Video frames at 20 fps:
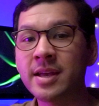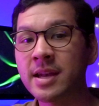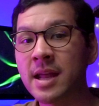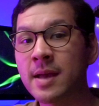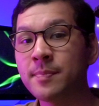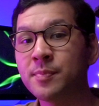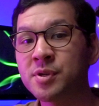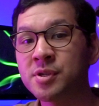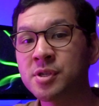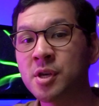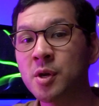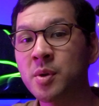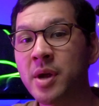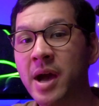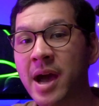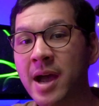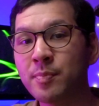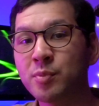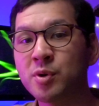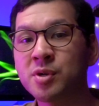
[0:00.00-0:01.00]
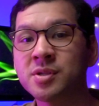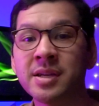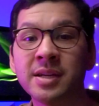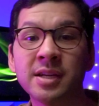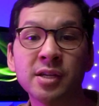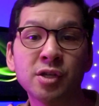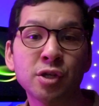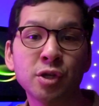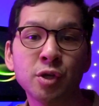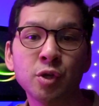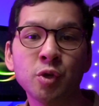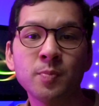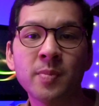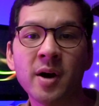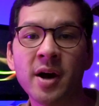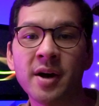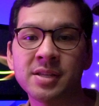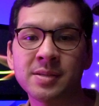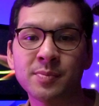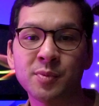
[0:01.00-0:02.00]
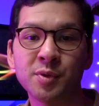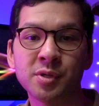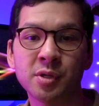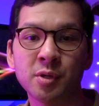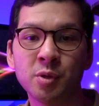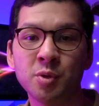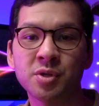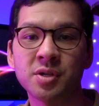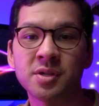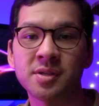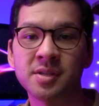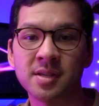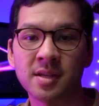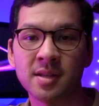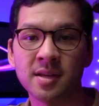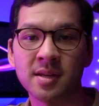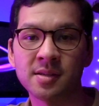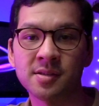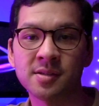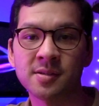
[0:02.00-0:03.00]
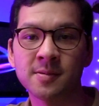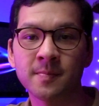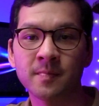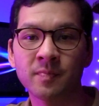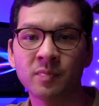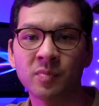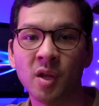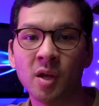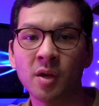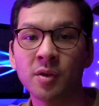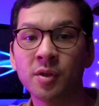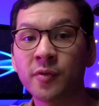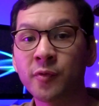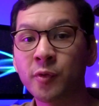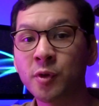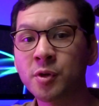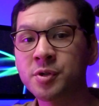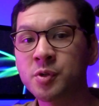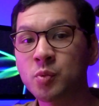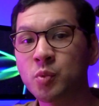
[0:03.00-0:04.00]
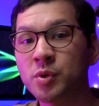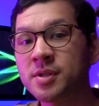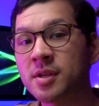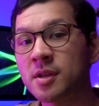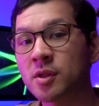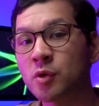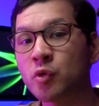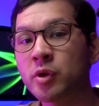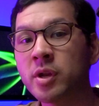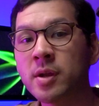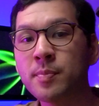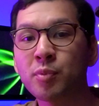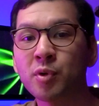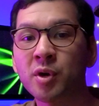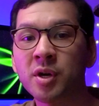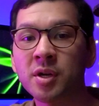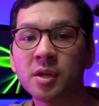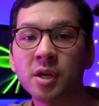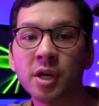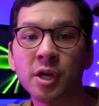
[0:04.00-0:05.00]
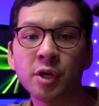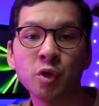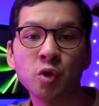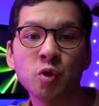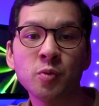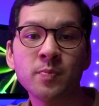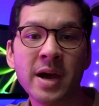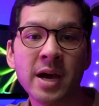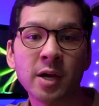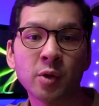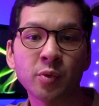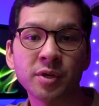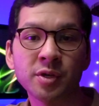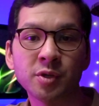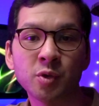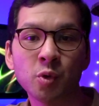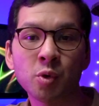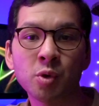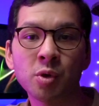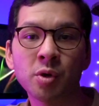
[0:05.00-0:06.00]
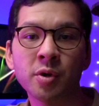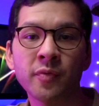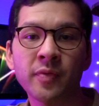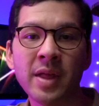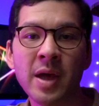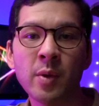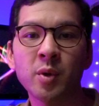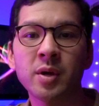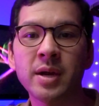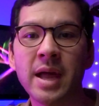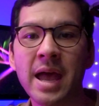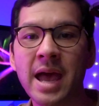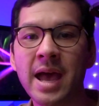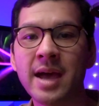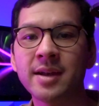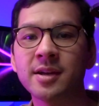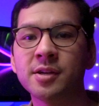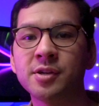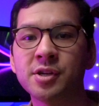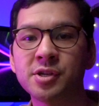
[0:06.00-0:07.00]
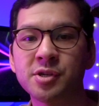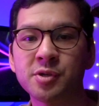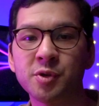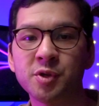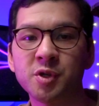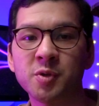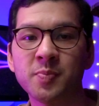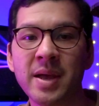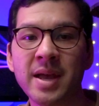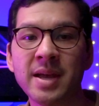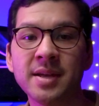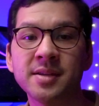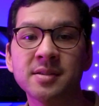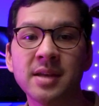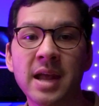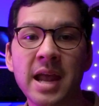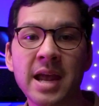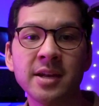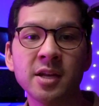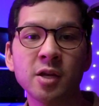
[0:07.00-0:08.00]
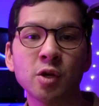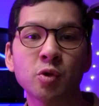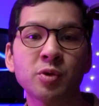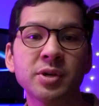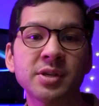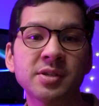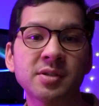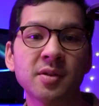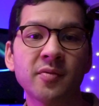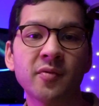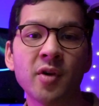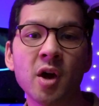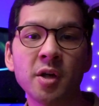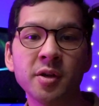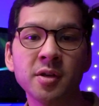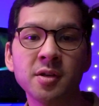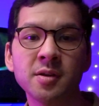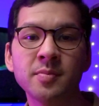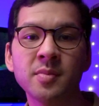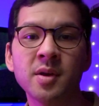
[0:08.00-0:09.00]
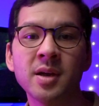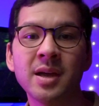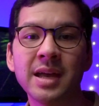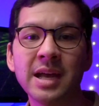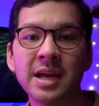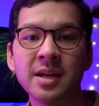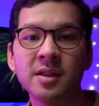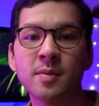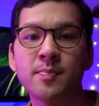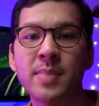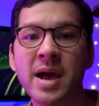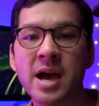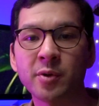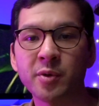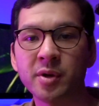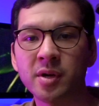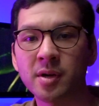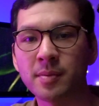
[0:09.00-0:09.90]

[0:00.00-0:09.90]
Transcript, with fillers: that episode, I presented two possible solutions to this. The first was to 3D print a new battery door that would add additional space and increase the volume and the battery